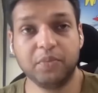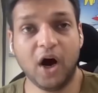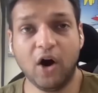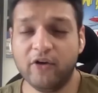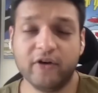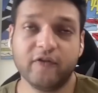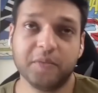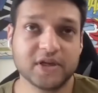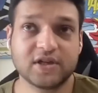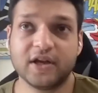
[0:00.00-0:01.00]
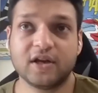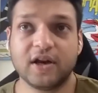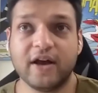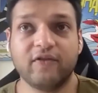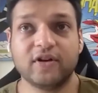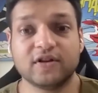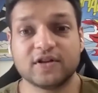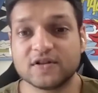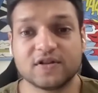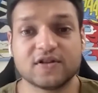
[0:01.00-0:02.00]
However, we must clarify
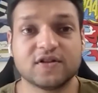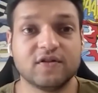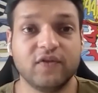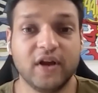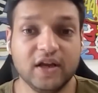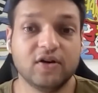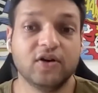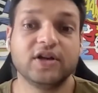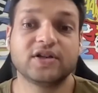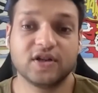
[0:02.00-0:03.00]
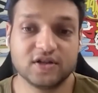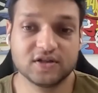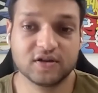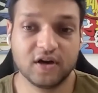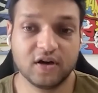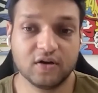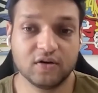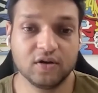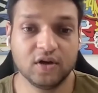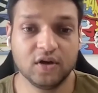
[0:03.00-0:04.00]
that this is in very early stages right
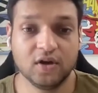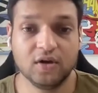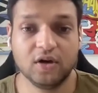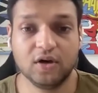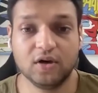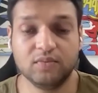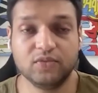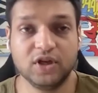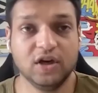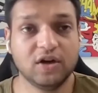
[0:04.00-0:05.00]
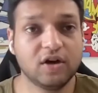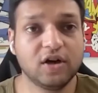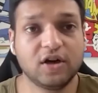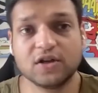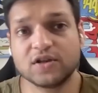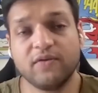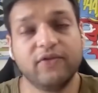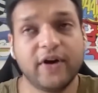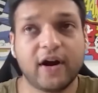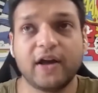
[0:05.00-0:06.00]
now. The internet is
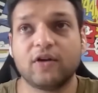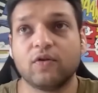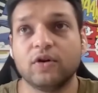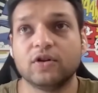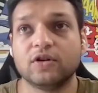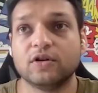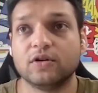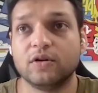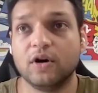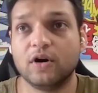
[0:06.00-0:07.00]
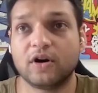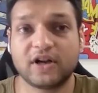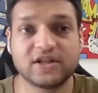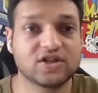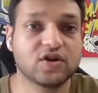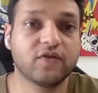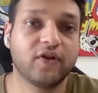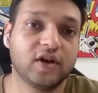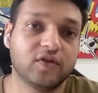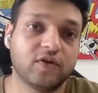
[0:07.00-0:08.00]
somewhere in the transition
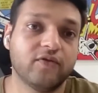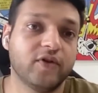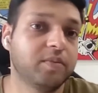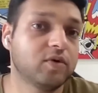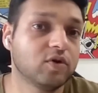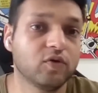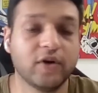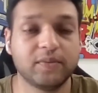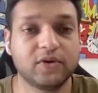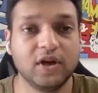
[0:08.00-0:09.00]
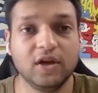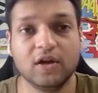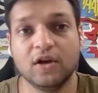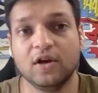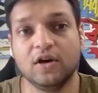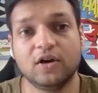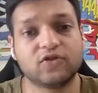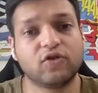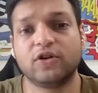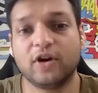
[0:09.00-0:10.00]
phase from Web 2 to Web 3.
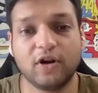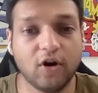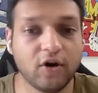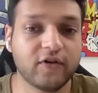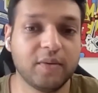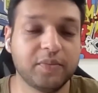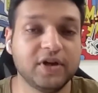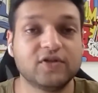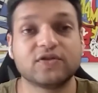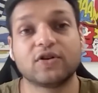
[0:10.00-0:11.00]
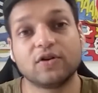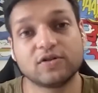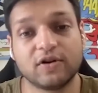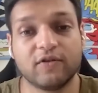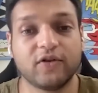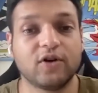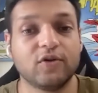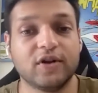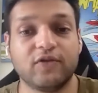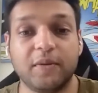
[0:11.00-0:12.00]
So there are a lot of companies which are also referred
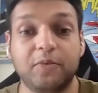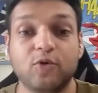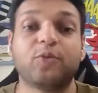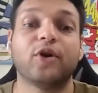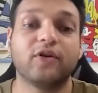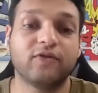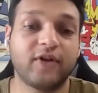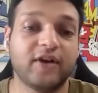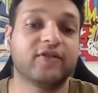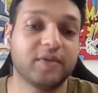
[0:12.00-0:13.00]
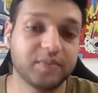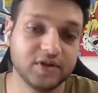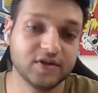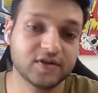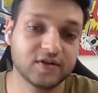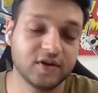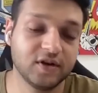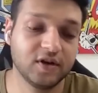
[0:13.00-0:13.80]
to as Web 2.5 companies.